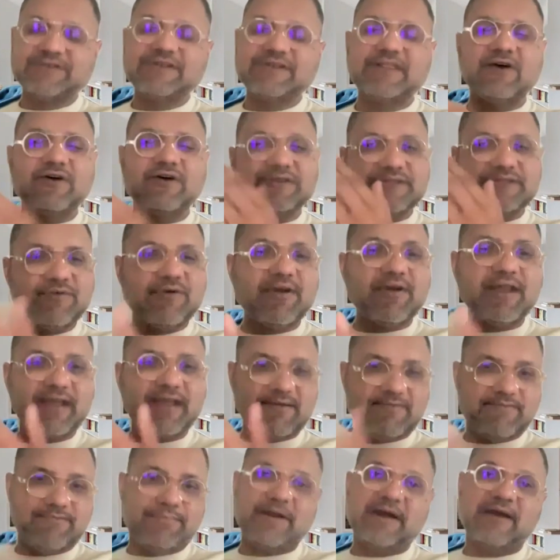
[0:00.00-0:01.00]
So they also want to
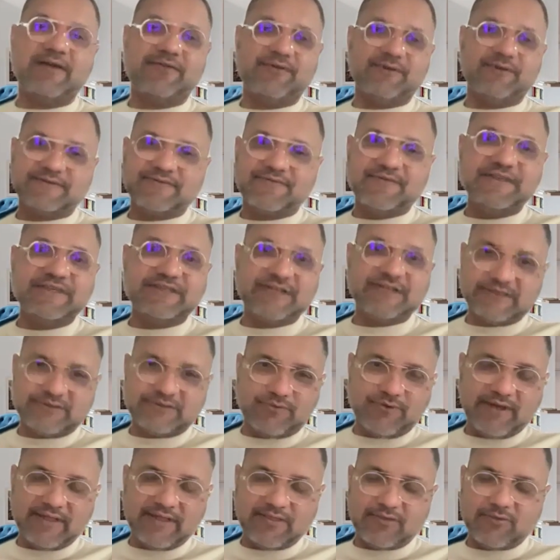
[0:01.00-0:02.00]
compare those features
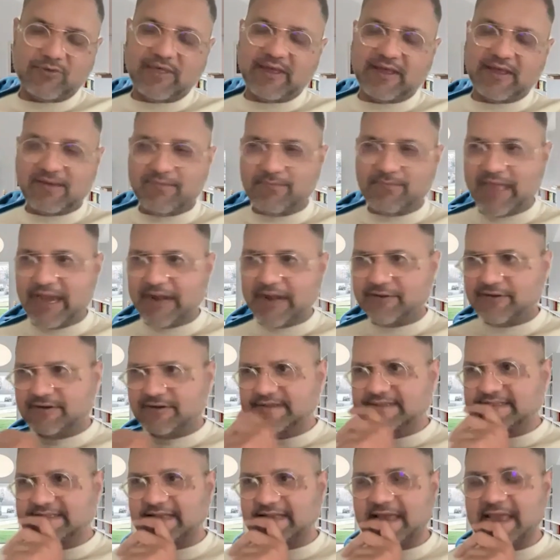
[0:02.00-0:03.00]
with
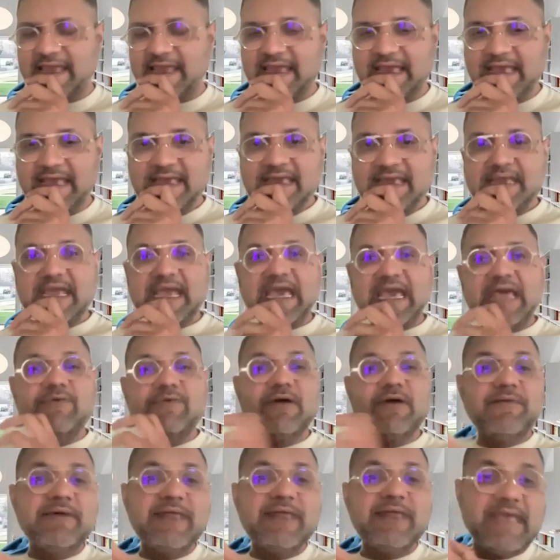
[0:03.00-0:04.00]
competitors. And
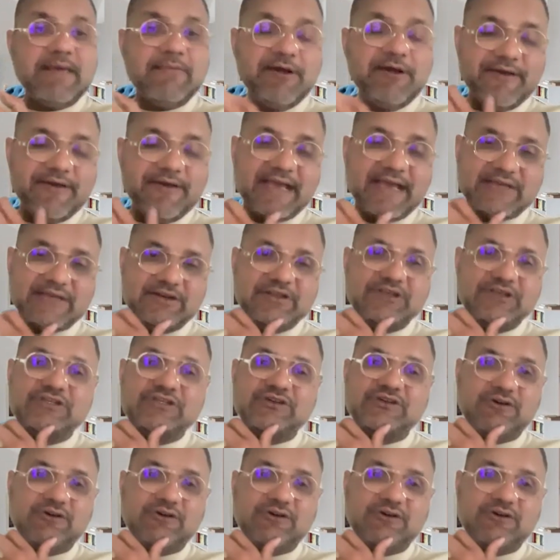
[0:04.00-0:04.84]
we've been able to actually